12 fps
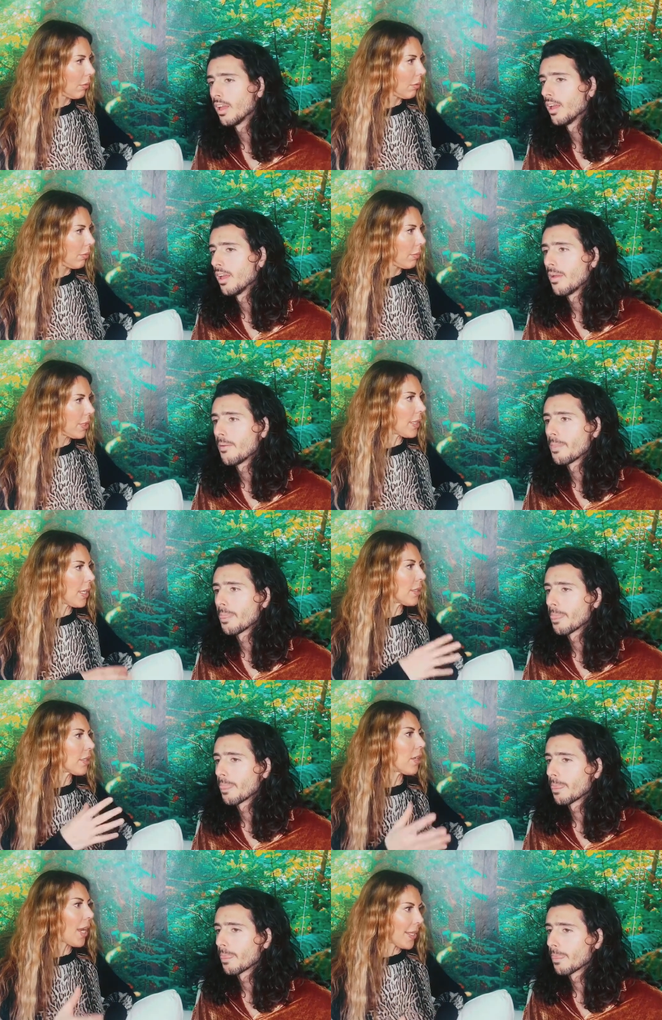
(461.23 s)
Speaker 1: Besides
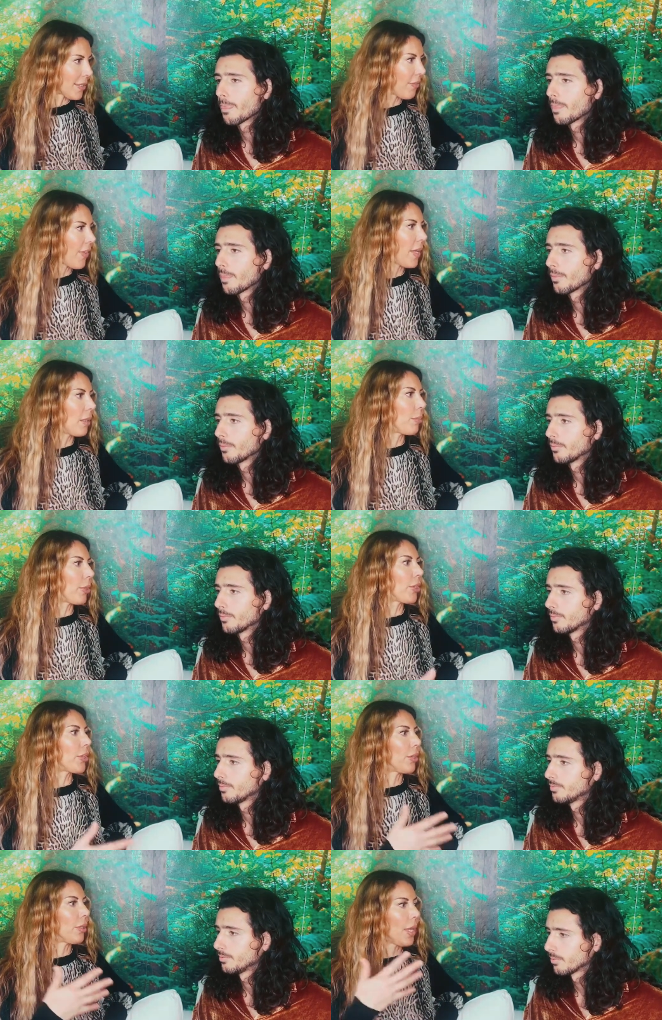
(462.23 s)
grass-fed
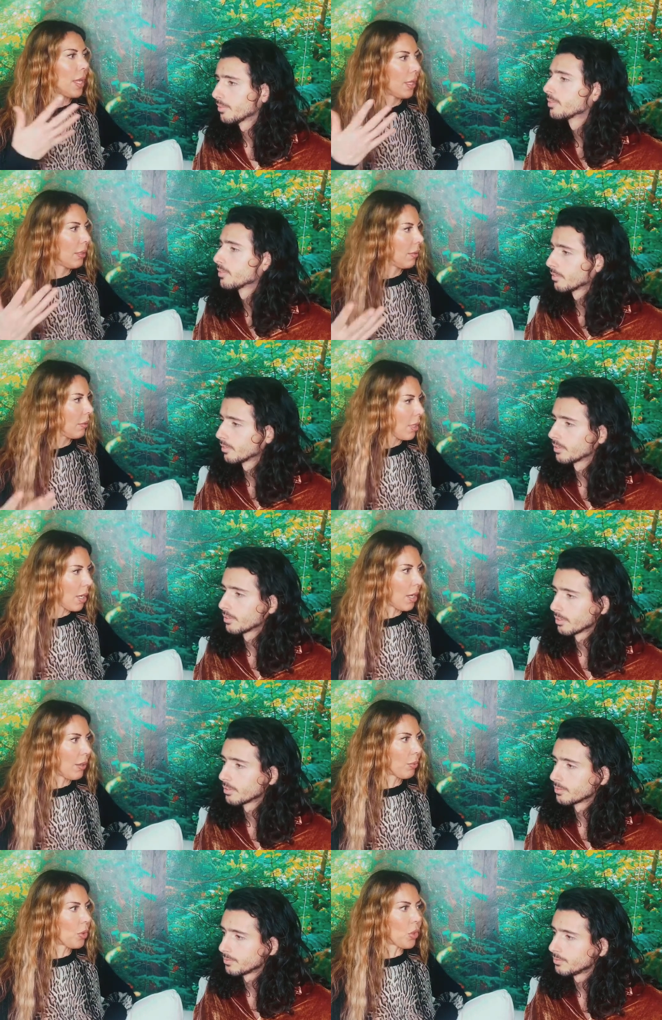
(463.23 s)
butter and mm-hmm.
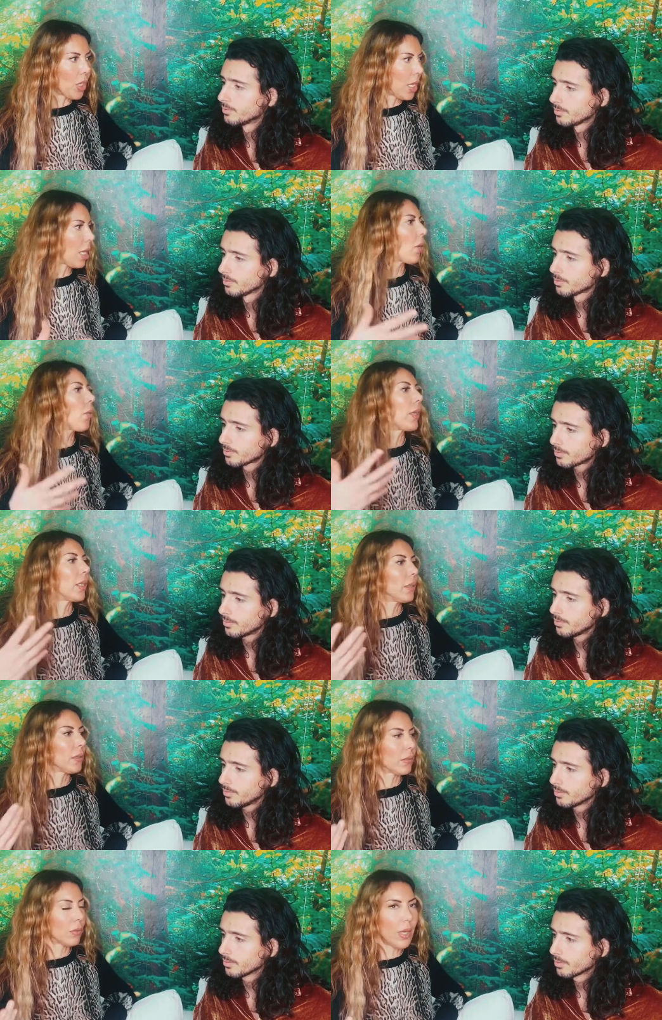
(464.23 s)
uh, coconut
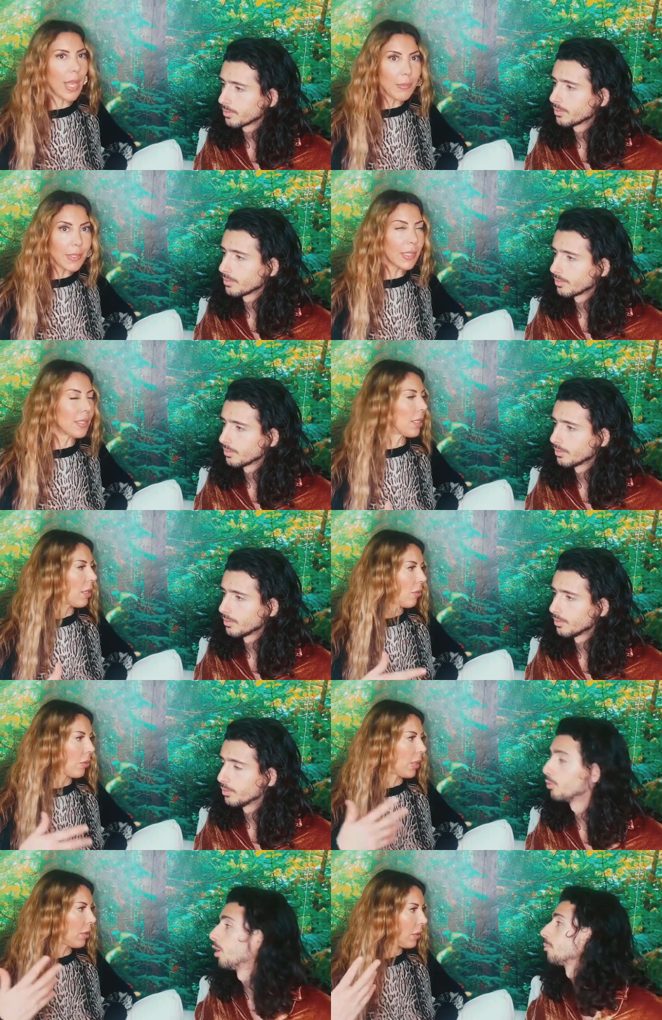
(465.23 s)
oils or MCT
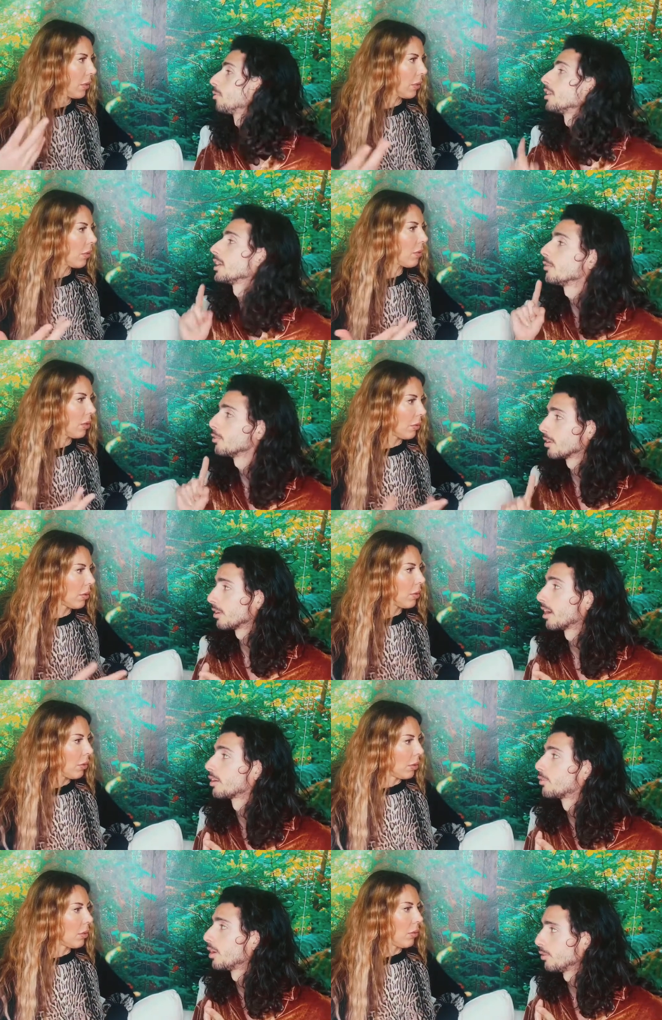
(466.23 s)
oil. Well, I'm gonna give
Speaker 2: you a, a
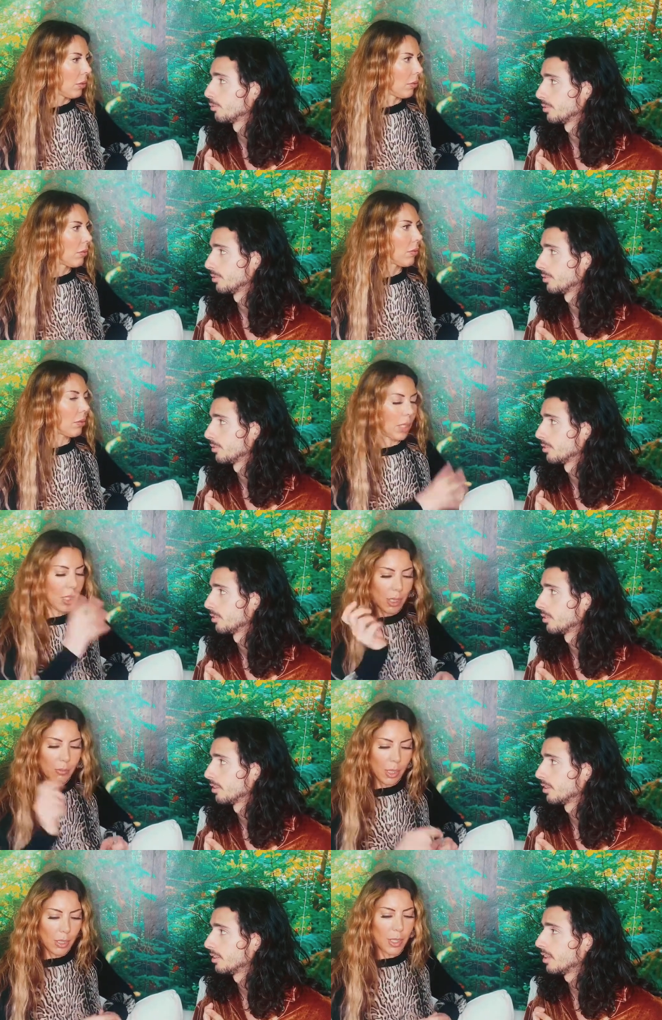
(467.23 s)
great one.
Speaker 1: Okay,
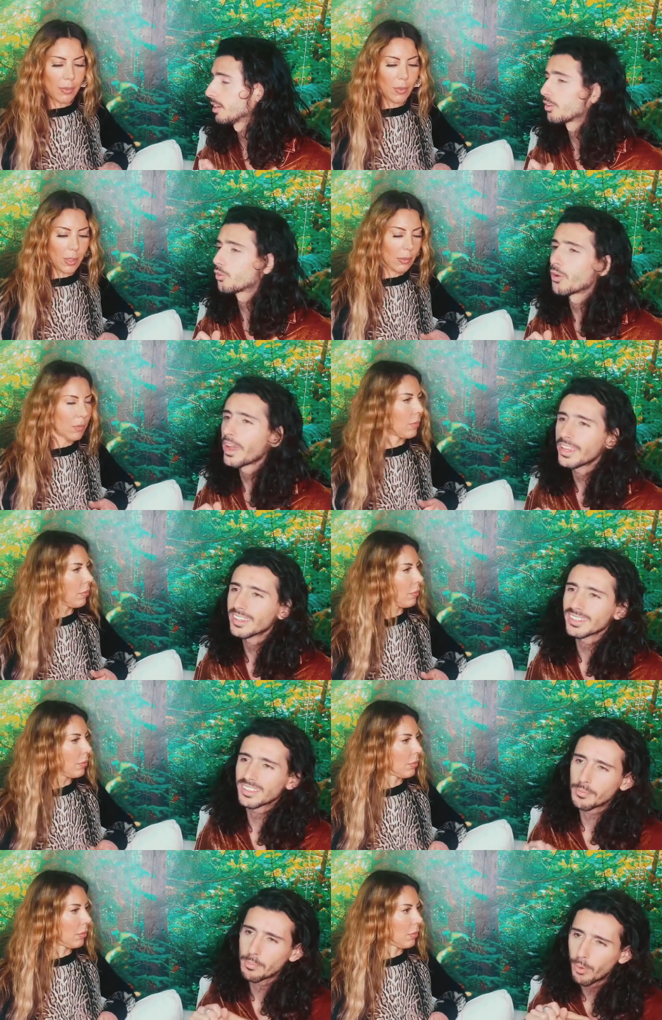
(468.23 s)
give me great. The one. great,
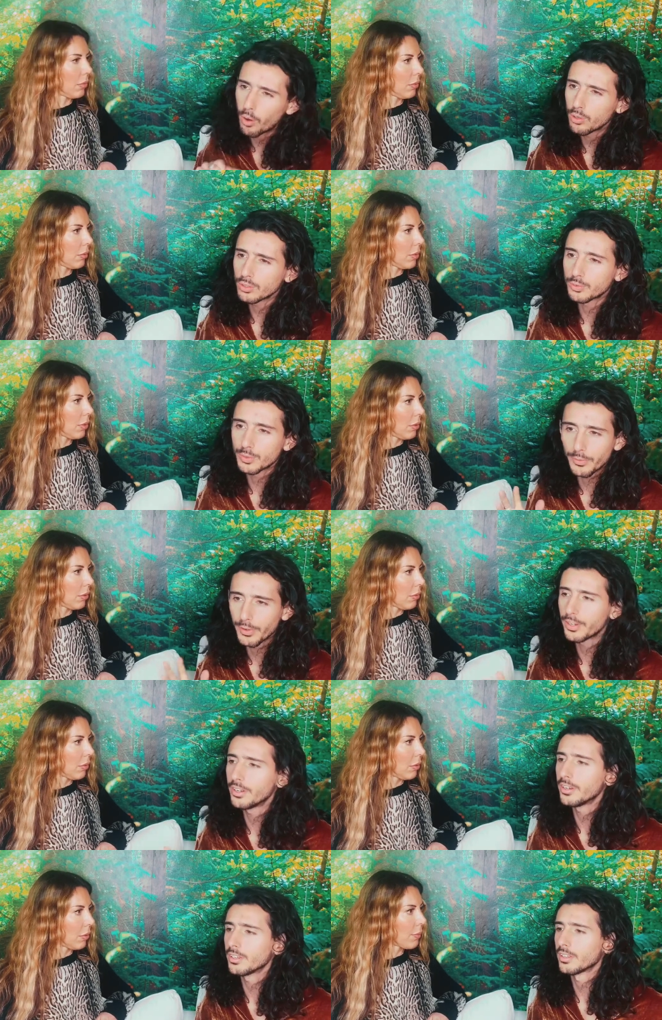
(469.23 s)
Speaker 2: the most
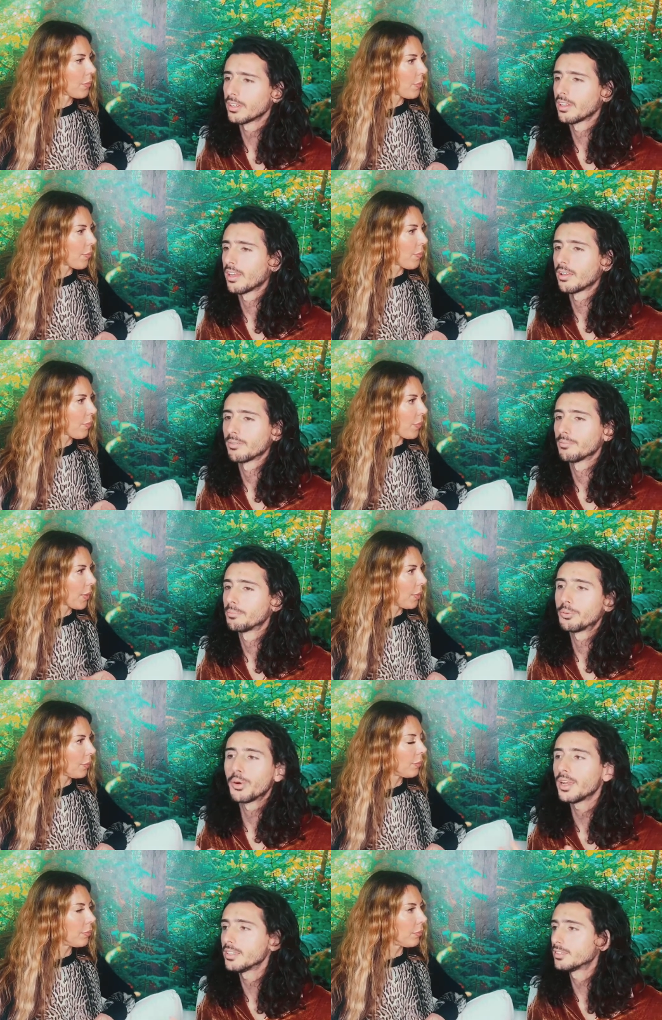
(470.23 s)
revered and
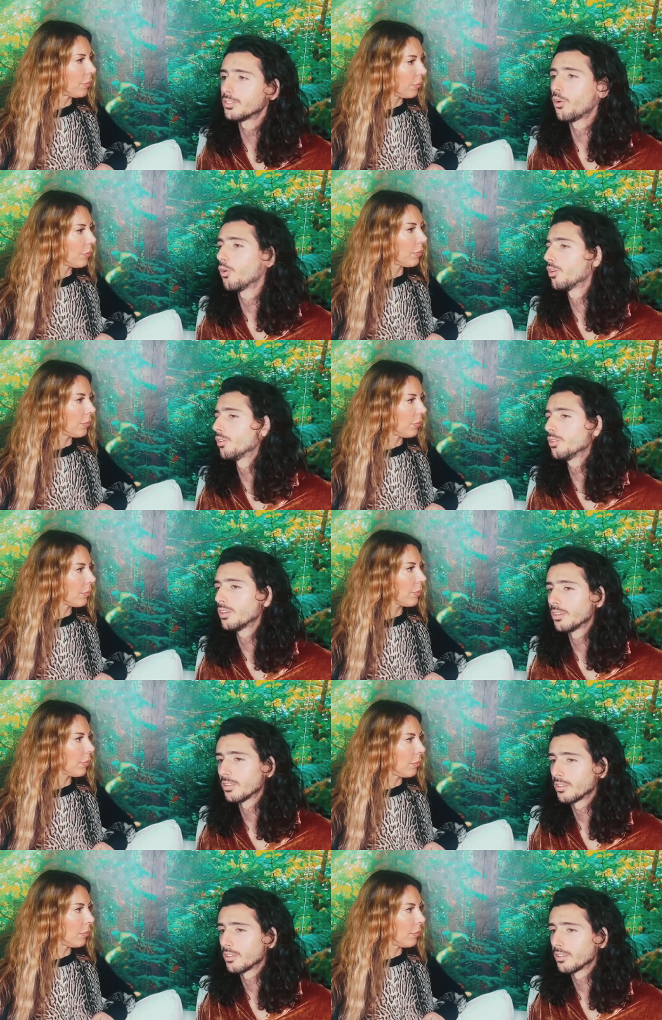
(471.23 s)
praised oil in